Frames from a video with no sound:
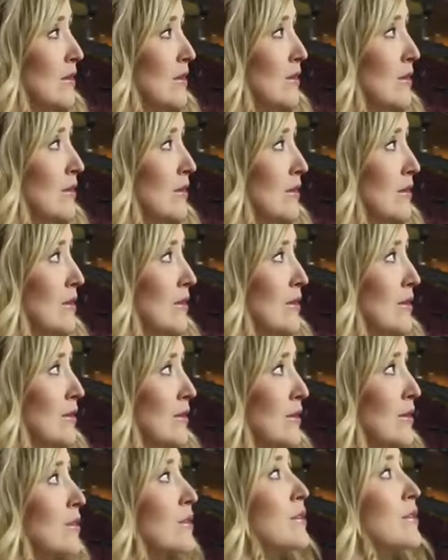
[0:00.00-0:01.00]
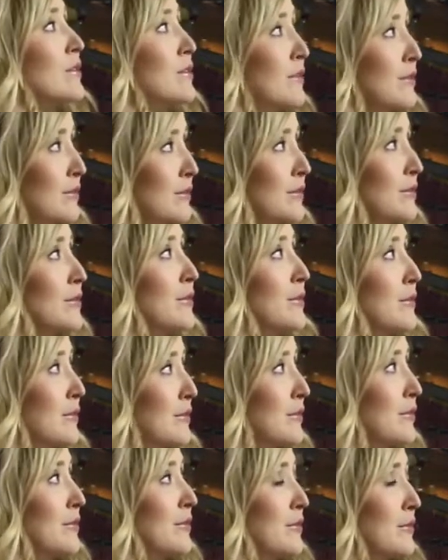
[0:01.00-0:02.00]

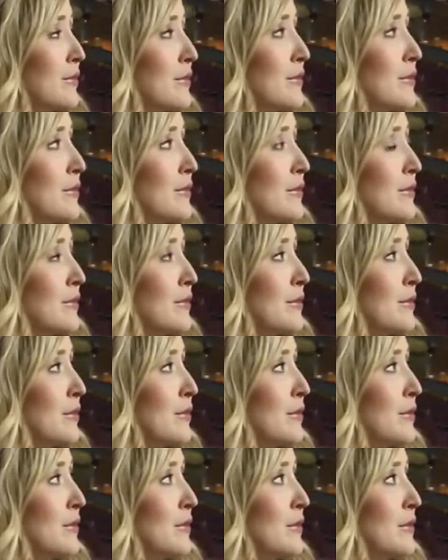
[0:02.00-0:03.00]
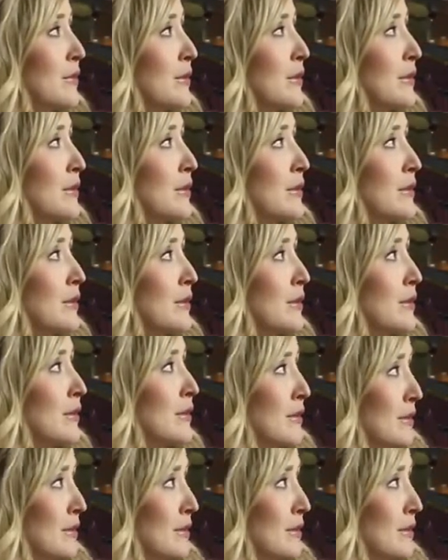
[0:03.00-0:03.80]
(not speaking)